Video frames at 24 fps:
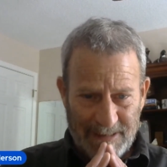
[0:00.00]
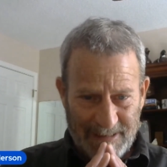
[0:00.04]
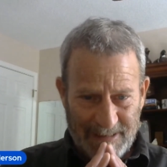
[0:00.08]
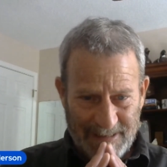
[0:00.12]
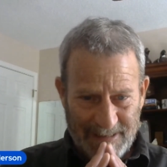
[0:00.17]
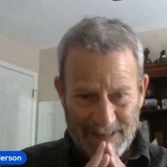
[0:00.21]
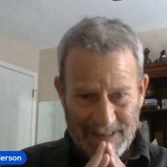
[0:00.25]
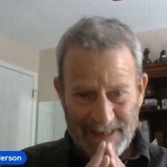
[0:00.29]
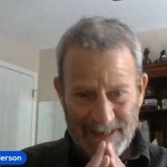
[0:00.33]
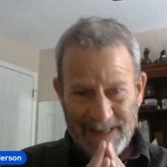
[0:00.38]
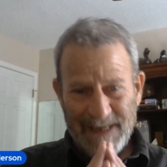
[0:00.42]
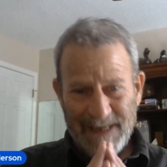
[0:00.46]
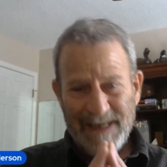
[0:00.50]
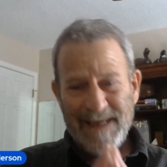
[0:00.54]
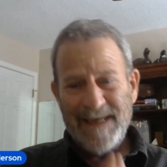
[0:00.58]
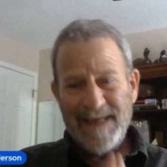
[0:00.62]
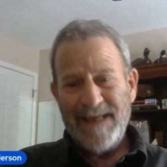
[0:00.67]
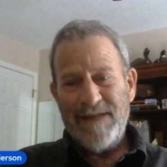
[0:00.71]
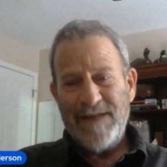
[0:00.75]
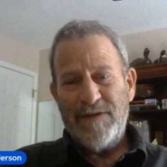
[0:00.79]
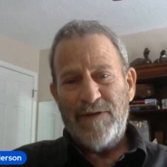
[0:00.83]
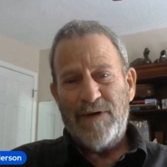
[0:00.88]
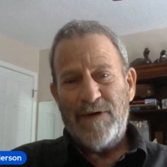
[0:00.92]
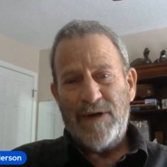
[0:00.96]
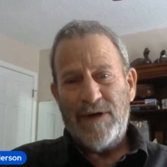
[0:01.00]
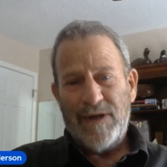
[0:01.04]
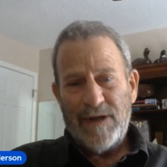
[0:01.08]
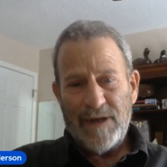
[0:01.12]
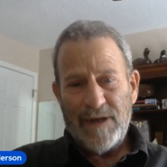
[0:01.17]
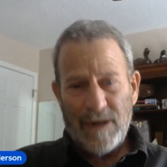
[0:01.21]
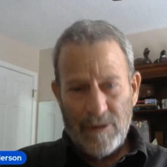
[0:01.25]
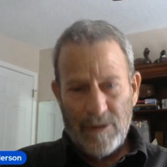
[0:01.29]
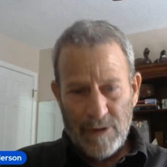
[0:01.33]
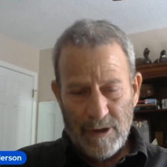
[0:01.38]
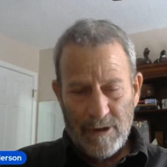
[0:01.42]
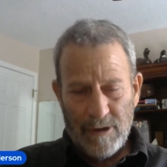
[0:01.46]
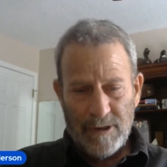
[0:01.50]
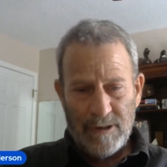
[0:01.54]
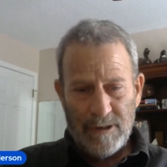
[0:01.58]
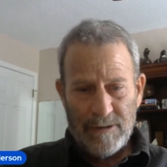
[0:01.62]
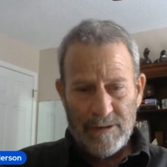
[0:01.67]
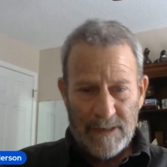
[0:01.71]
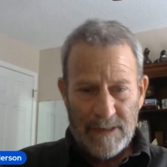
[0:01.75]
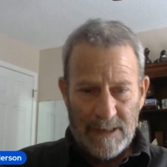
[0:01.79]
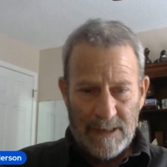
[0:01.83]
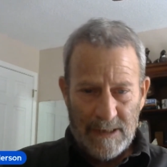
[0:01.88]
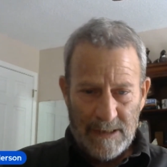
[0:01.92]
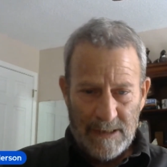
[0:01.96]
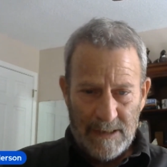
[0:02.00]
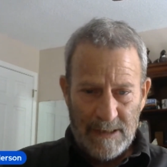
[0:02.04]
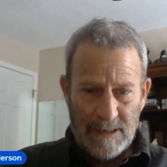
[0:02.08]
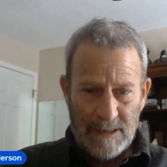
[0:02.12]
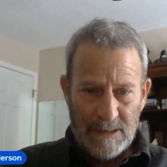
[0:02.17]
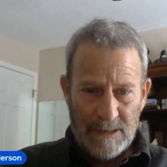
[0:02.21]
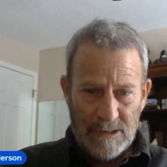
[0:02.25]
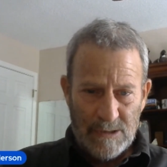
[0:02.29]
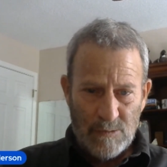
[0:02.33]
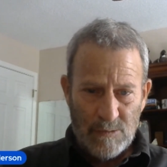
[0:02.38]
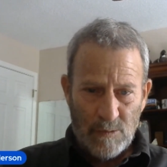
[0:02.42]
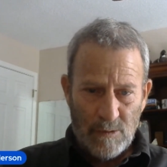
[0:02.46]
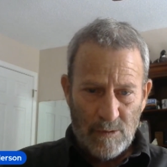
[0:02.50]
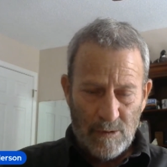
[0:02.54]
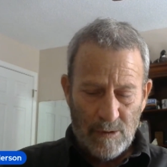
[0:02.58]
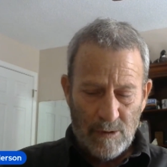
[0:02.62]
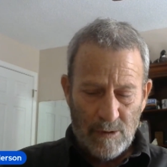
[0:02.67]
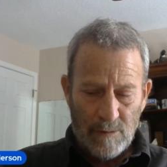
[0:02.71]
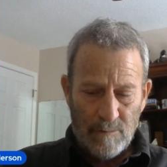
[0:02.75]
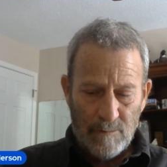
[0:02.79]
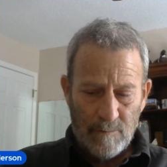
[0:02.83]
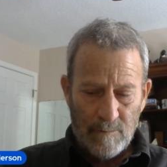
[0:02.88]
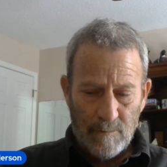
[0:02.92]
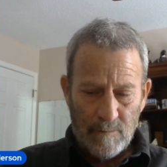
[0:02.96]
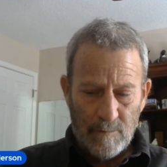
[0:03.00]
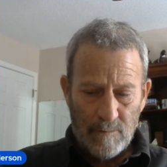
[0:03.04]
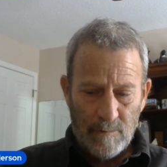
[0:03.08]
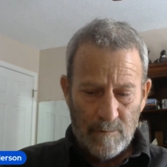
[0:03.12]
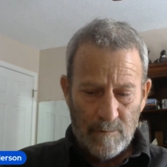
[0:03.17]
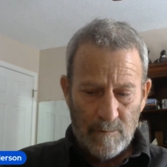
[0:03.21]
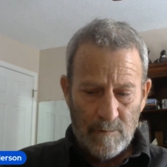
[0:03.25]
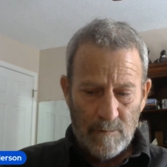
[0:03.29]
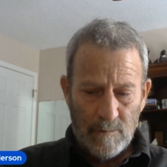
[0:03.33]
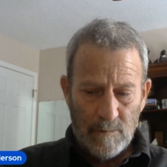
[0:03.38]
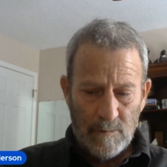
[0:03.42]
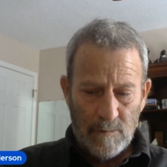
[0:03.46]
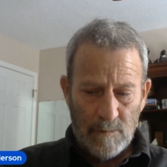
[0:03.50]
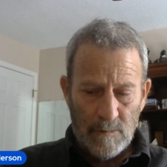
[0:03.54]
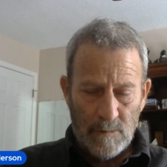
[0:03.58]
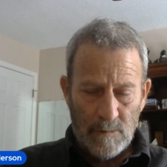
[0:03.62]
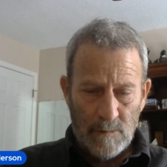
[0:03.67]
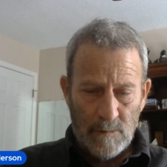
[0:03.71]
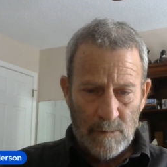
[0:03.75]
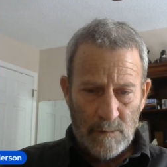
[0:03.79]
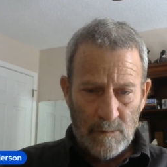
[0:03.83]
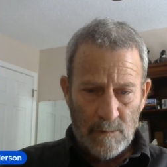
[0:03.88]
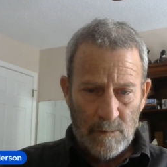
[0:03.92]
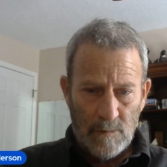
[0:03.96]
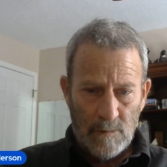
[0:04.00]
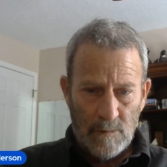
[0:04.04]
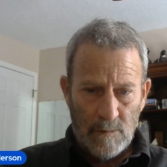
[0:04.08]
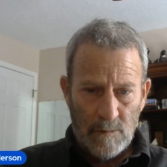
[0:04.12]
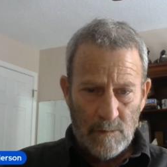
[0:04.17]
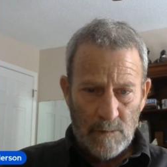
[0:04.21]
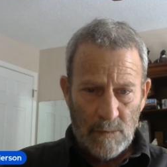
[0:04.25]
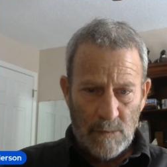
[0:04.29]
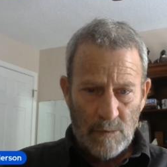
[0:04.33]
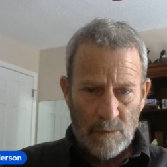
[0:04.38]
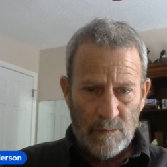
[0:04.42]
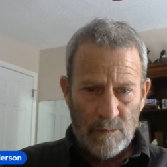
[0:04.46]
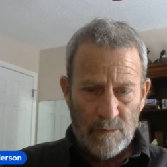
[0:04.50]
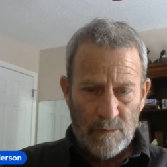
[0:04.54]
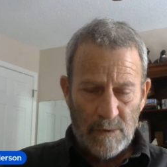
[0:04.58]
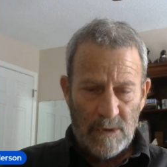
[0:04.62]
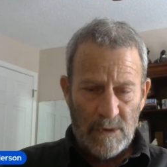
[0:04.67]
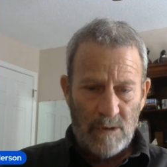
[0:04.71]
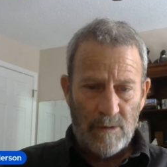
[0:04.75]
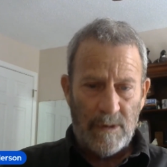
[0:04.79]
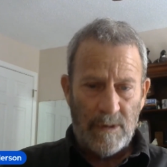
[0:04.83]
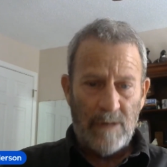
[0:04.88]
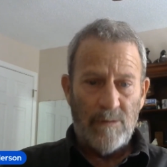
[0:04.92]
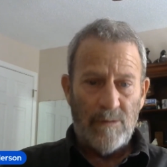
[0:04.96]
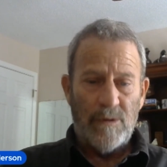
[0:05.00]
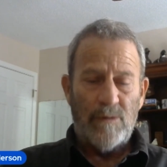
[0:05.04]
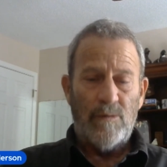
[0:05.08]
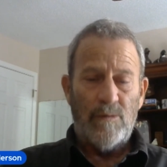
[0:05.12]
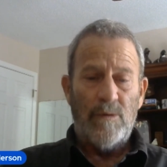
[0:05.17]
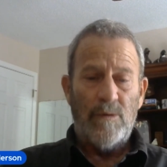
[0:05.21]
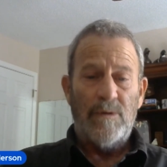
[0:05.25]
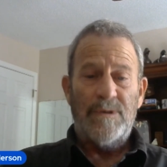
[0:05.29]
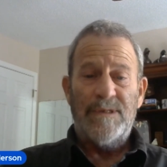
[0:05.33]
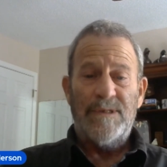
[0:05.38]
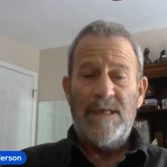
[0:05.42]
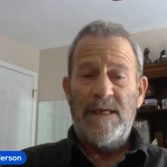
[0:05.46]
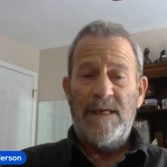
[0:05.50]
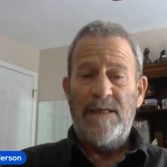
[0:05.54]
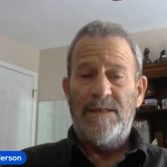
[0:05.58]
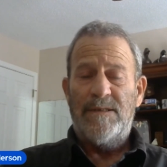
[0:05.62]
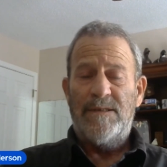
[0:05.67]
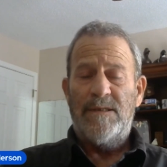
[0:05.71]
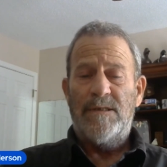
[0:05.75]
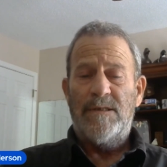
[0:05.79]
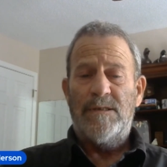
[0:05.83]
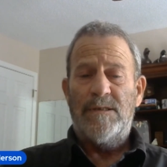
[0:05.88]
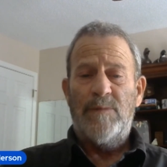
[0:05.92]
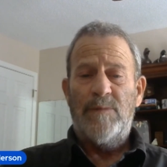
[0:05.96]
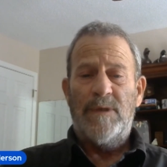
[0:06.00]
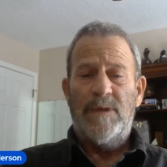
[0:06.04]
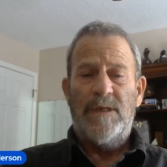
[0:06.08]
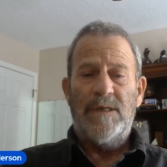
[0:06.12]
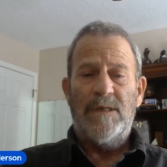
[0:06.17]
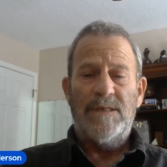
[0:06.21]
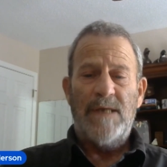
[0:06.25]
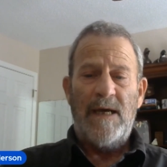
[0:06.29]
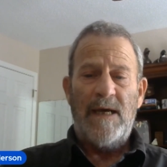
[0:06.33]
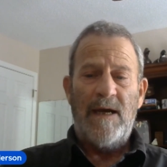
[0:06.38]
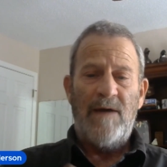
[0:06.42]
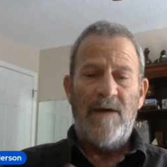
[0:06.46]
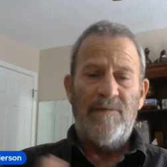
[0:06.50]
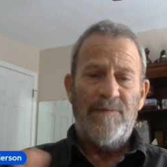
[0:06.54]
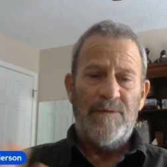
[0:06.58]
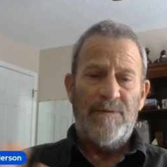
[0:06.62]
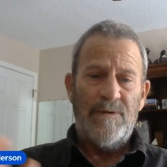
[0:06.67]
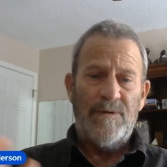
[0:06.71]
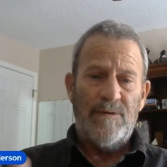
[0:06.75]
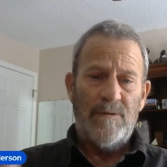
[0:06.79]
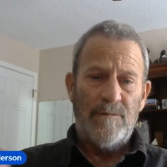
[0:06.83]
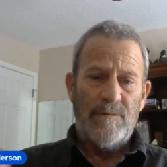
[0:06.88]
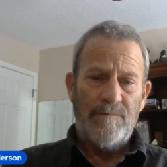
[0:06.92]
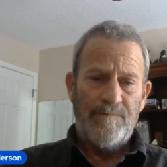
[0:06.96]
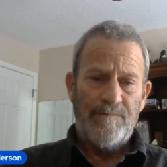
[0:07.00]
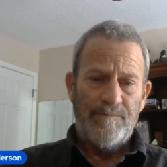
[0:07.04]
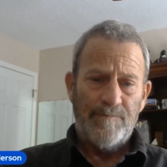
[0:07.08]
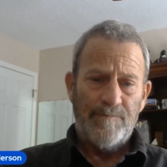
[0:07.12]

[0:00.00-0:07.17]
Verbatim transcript: and I would argue that the Indians were the you know they were the real scientists because after